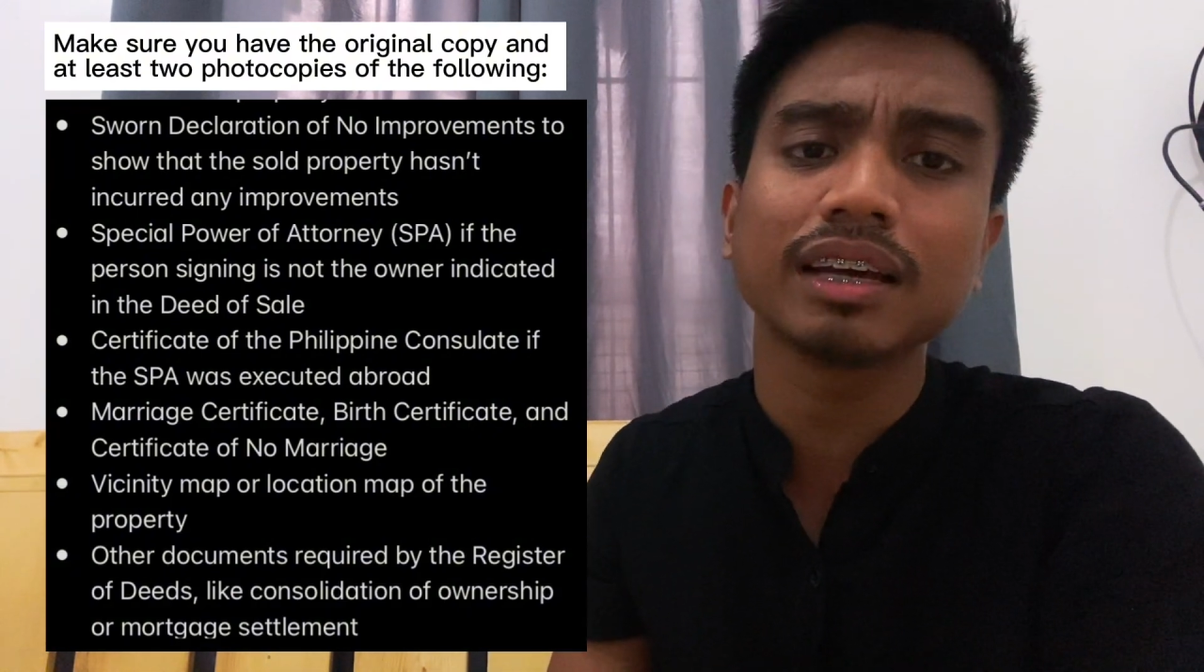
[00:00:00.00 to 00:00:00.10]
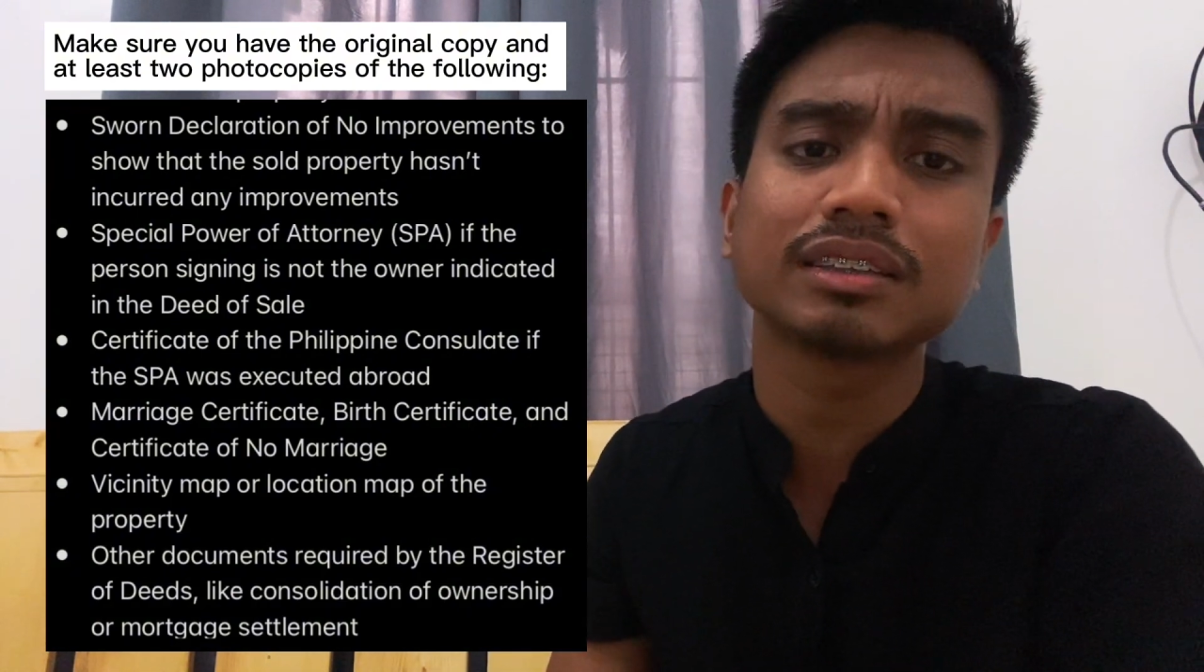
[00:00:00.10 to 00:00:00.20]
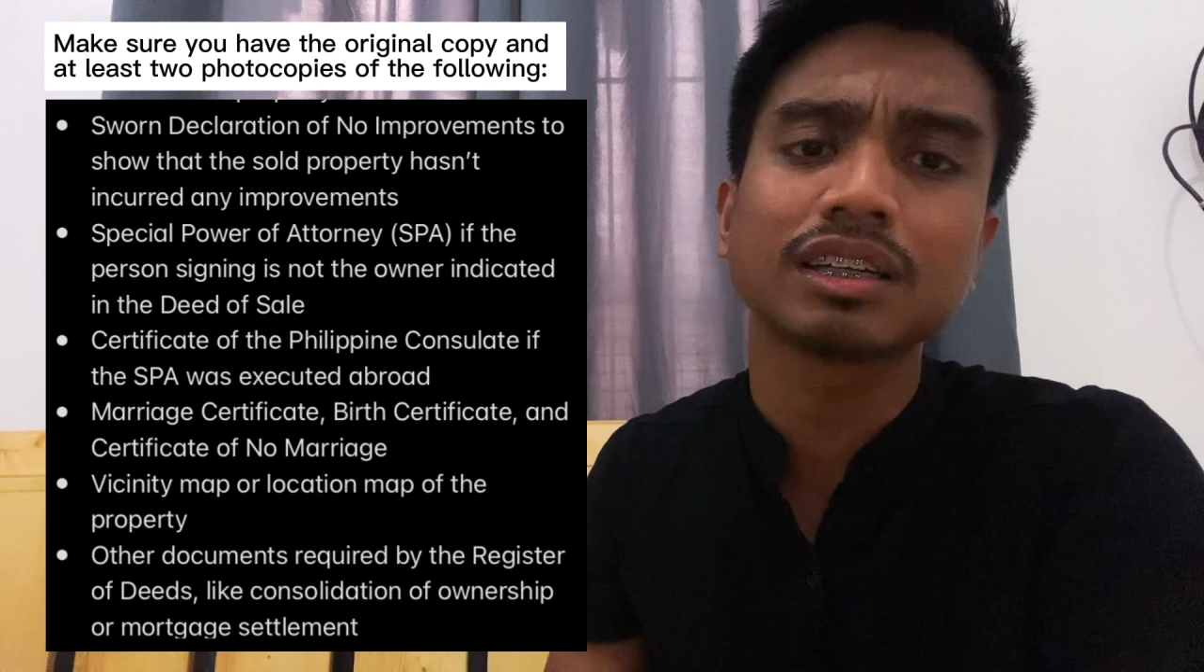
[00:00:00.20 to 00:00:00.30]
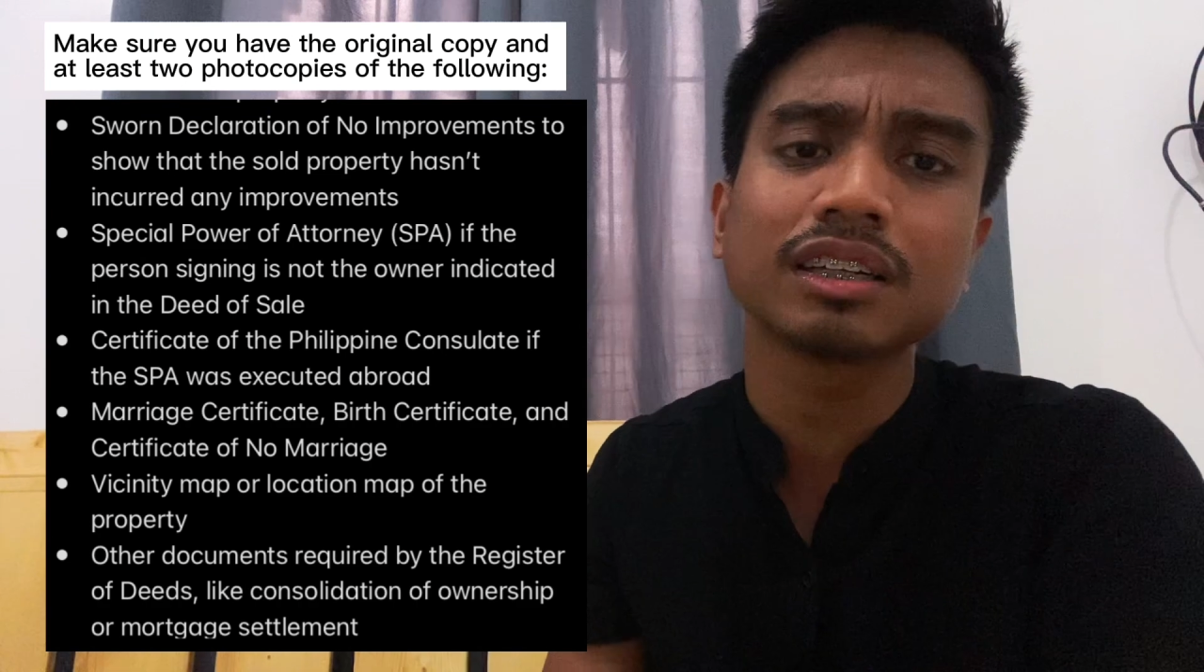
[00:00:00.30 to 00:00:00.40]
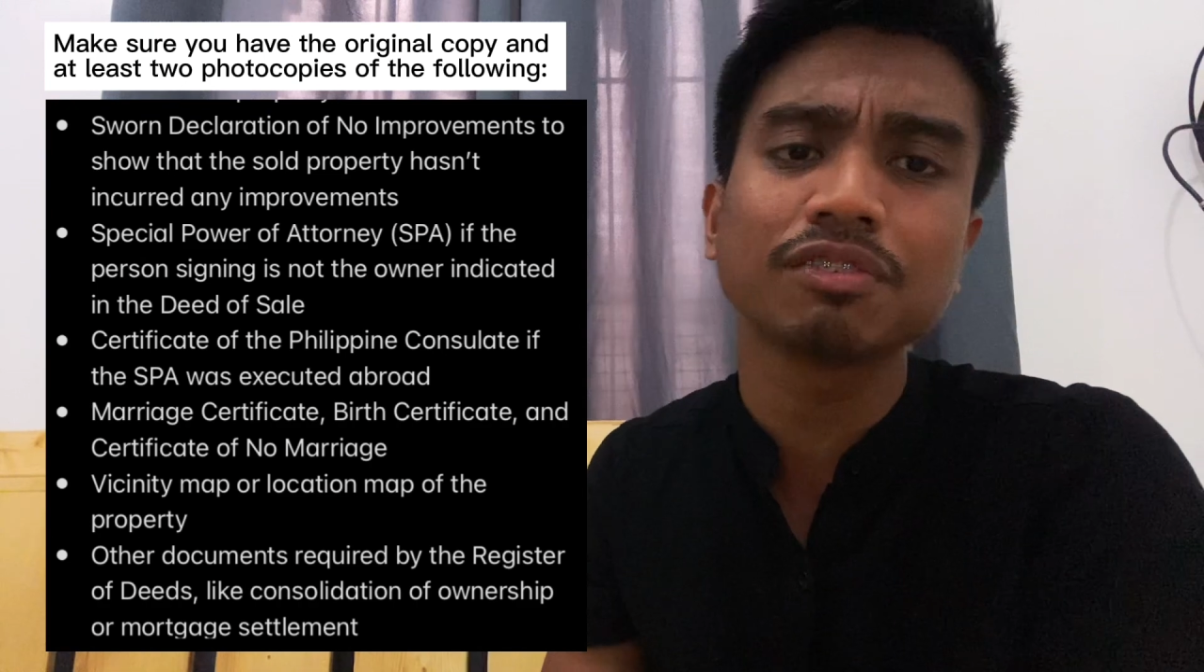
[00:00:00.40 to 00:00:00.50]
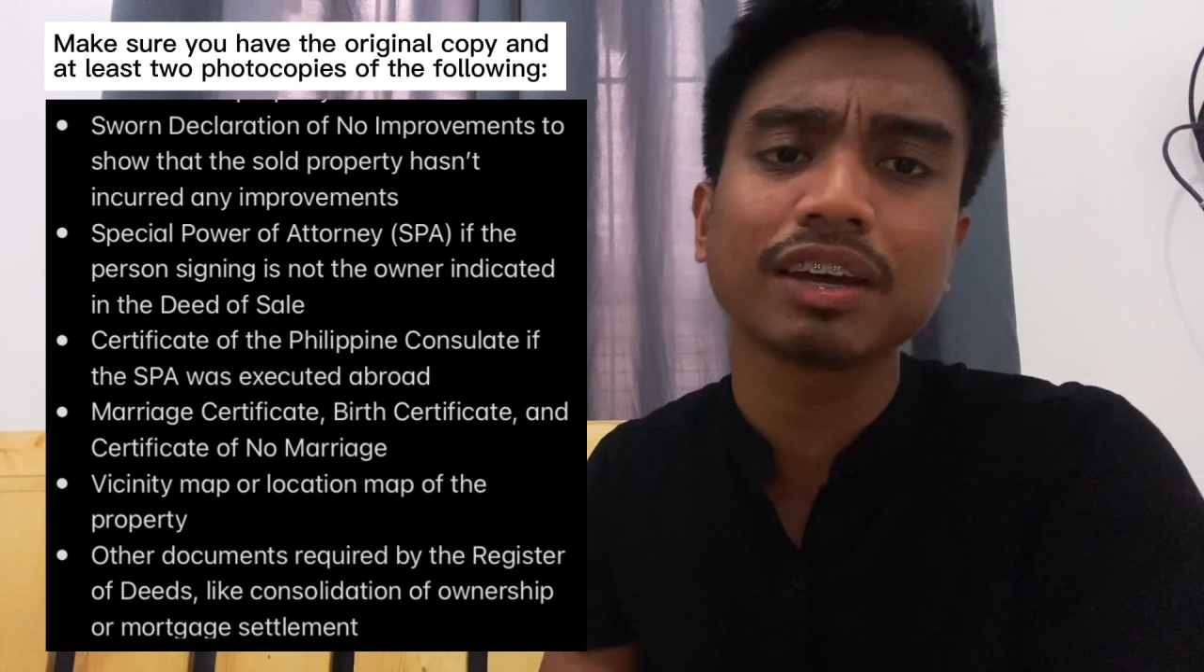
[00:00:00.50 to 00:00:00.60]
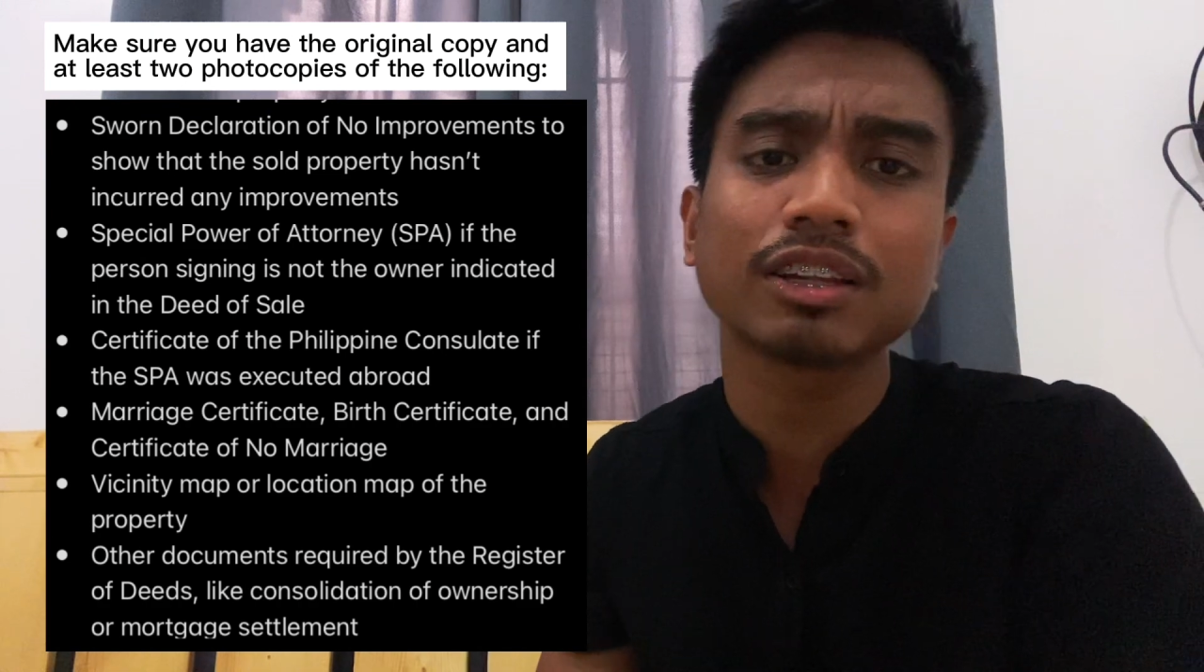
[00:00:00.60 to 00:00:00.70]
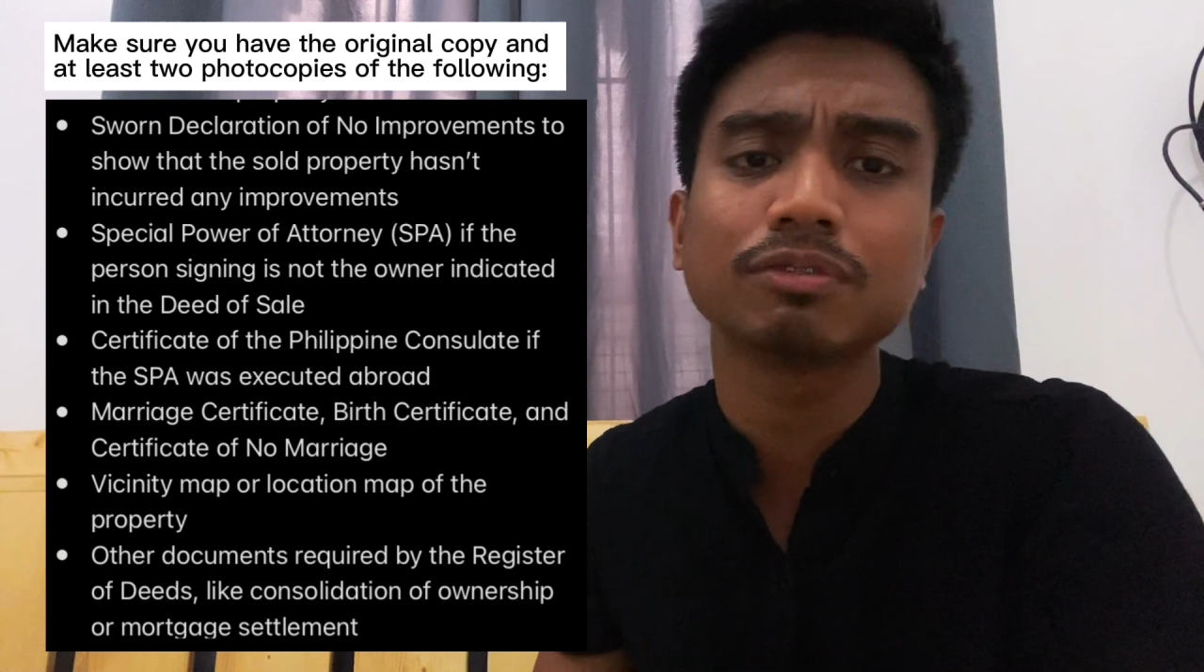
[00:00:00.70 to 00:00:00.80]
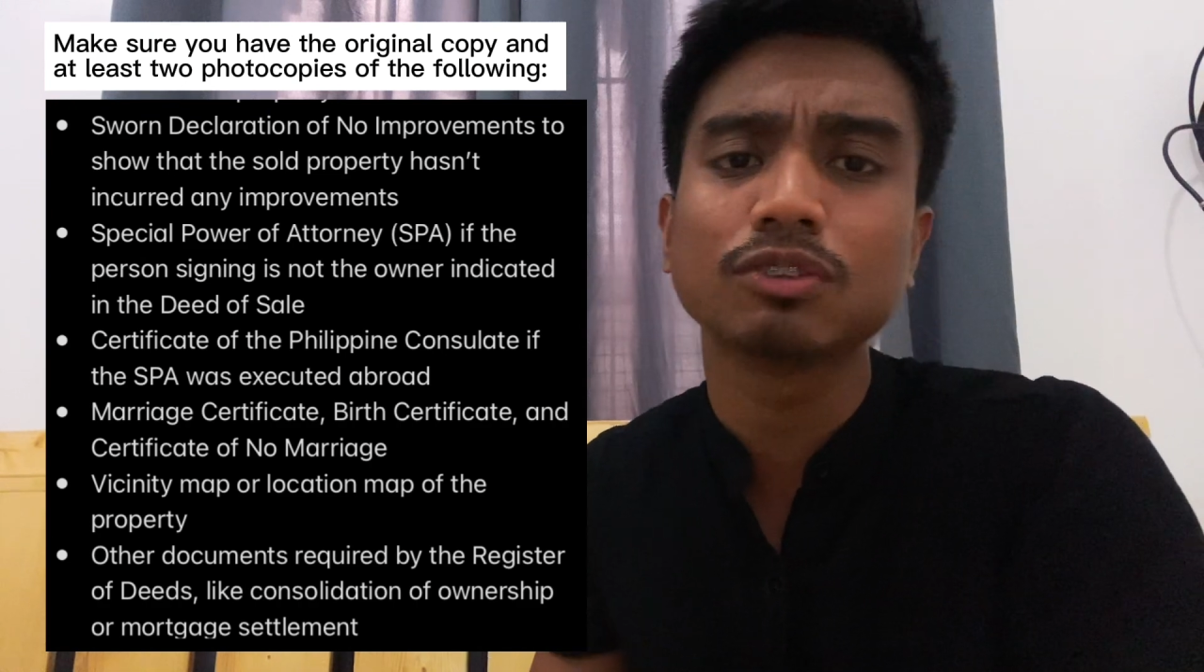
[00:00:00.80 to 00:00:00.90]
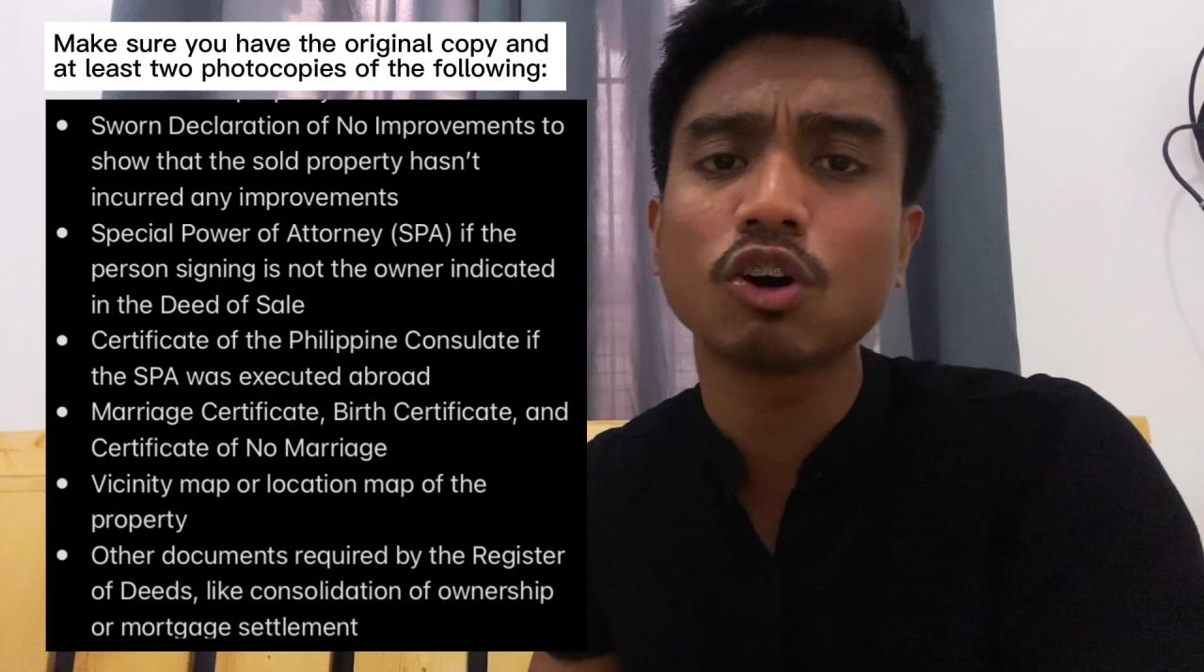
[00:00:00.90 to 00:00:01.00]
and certificate
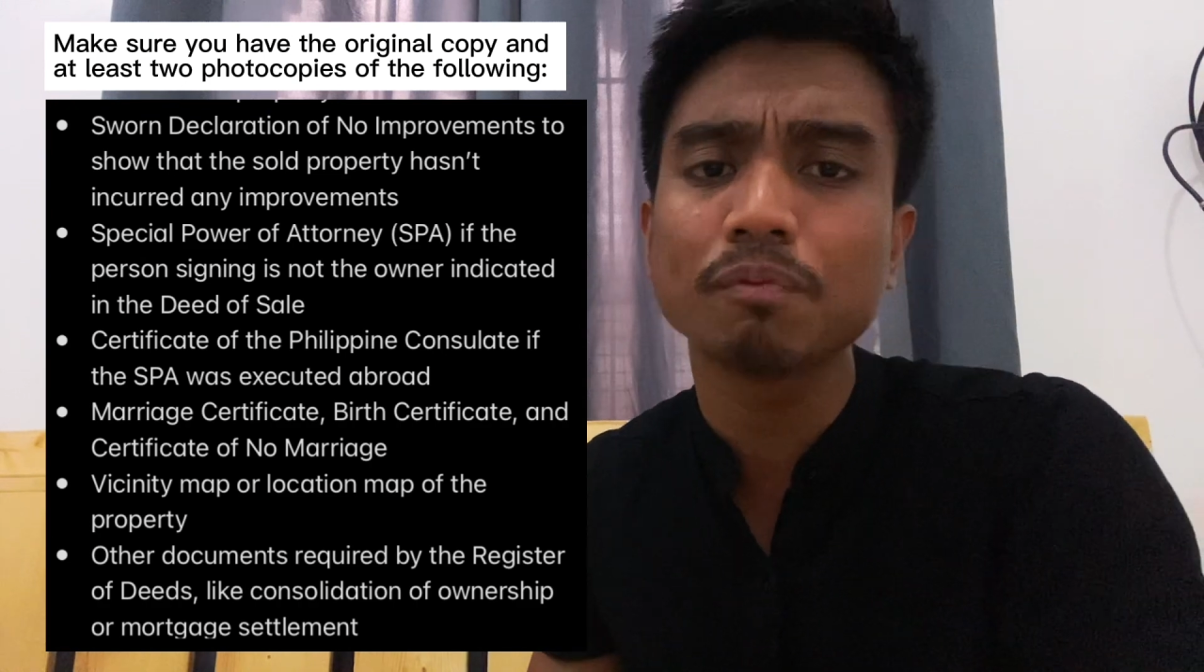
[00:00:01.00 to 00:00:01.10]
of no